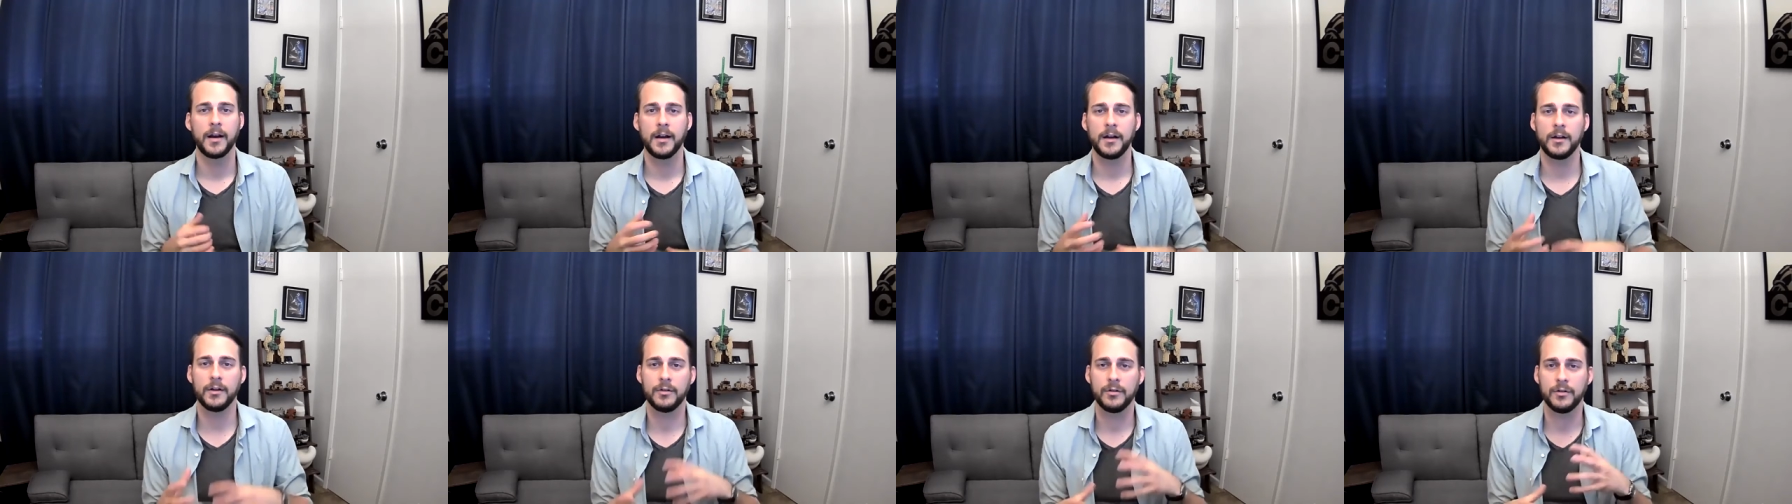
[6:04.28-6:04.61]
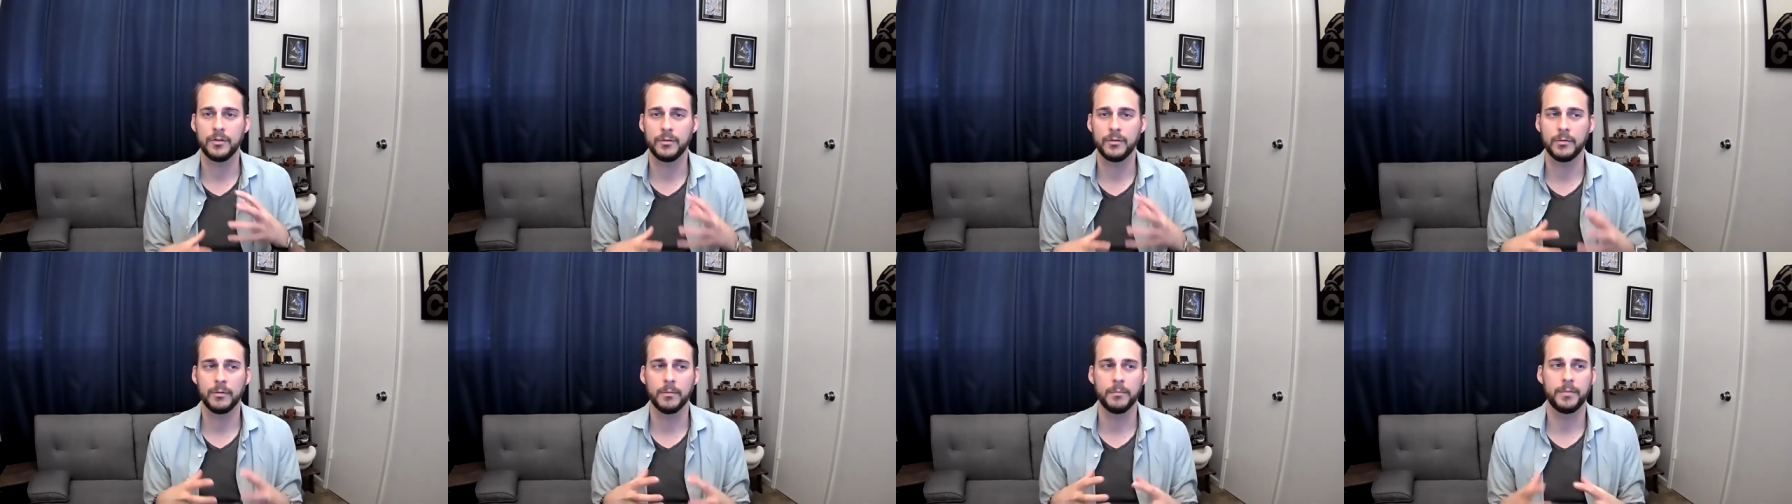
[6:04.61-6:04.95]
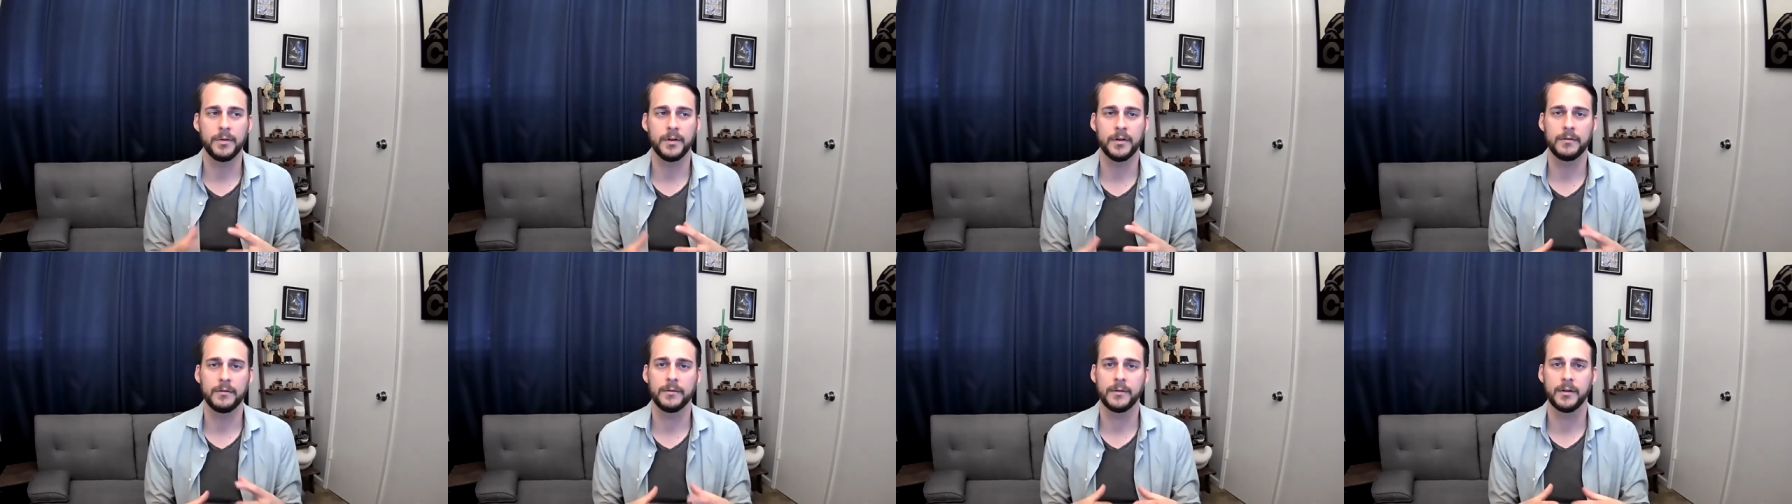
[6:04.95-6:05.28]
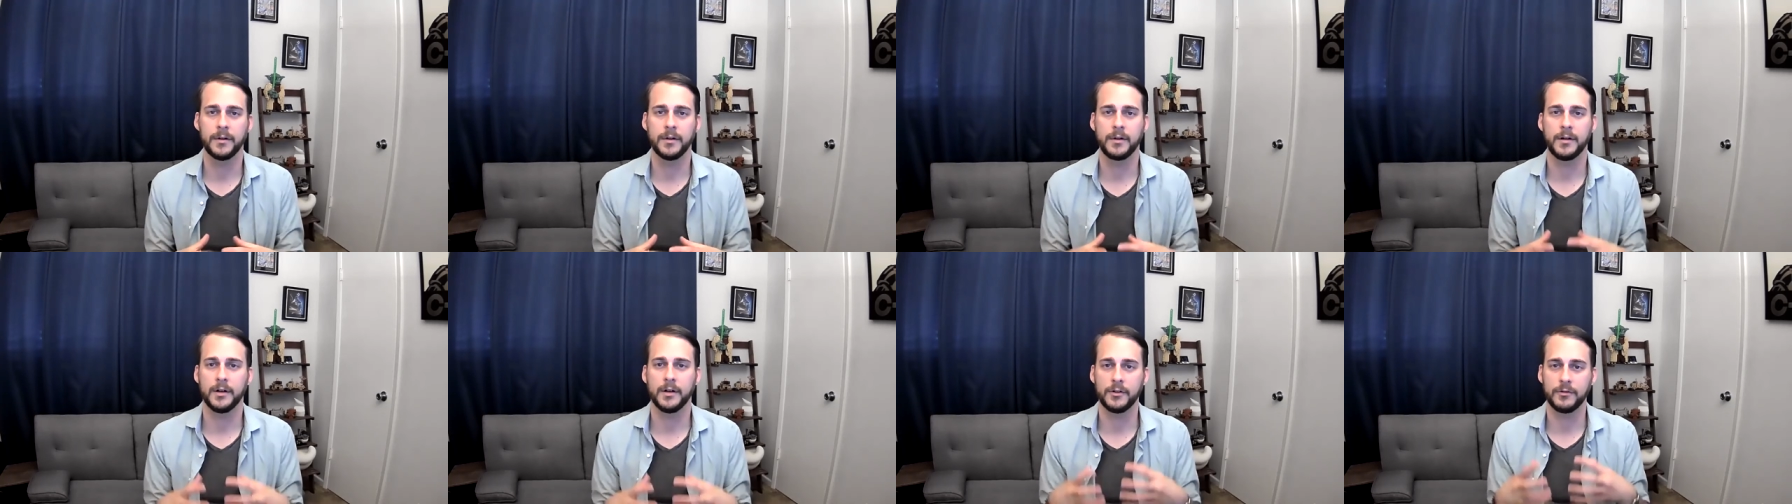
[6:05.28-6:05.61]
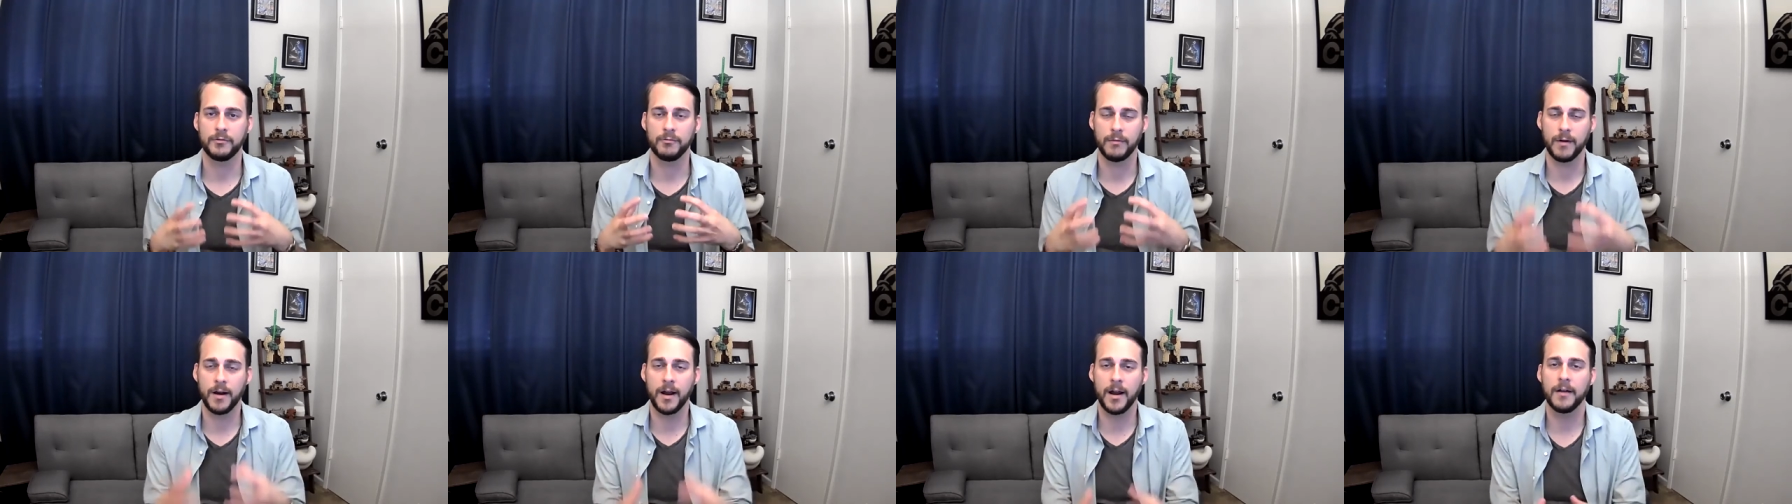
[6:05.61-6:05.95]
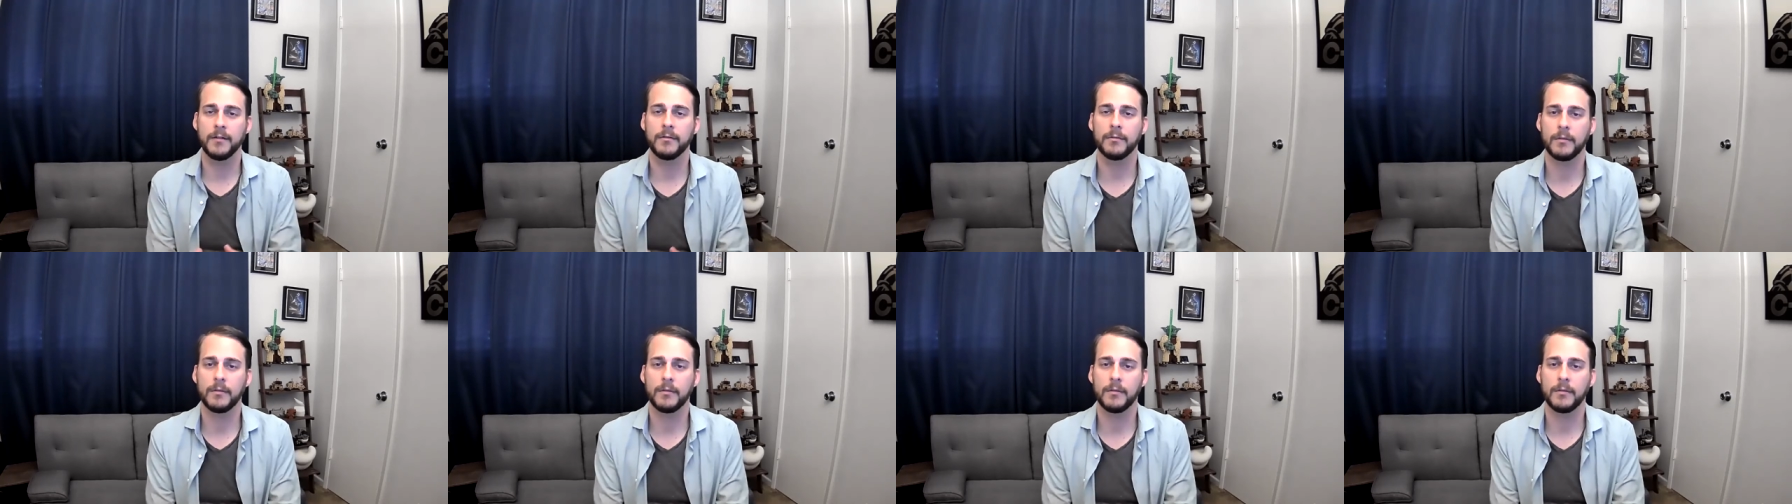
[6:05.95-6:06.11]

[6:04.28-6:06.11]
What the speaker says: kind of do a bit of a dry